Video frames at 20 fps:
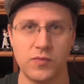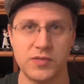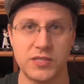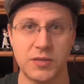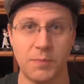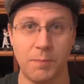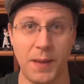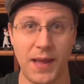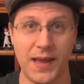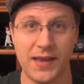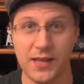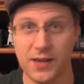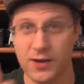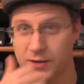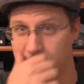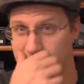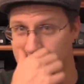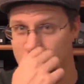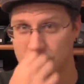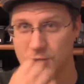depending
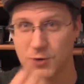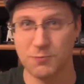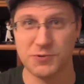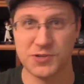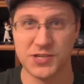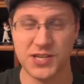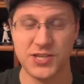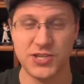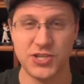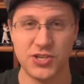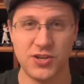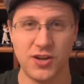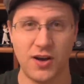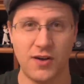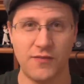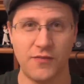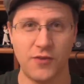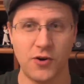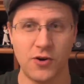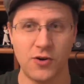on your interpretation
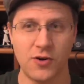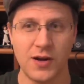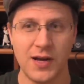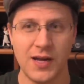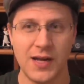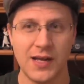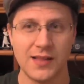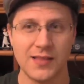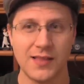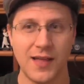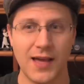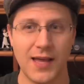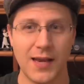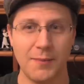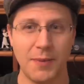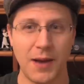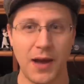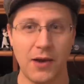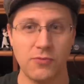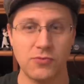of her line
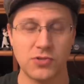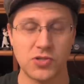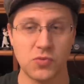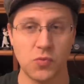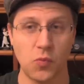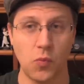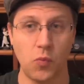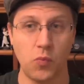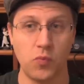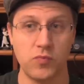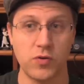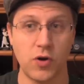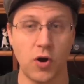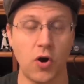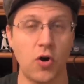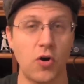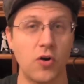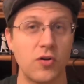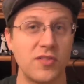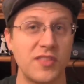about
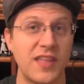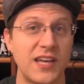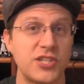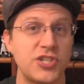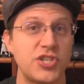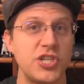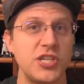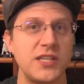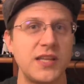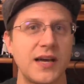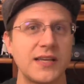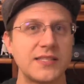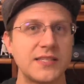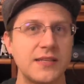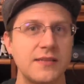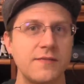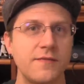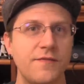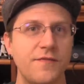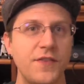her, that she
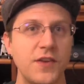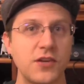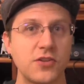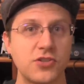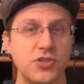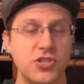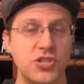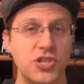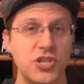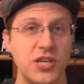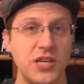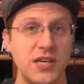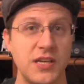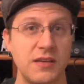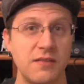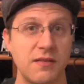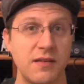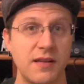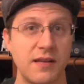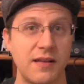doesn't feel
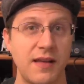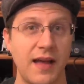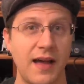she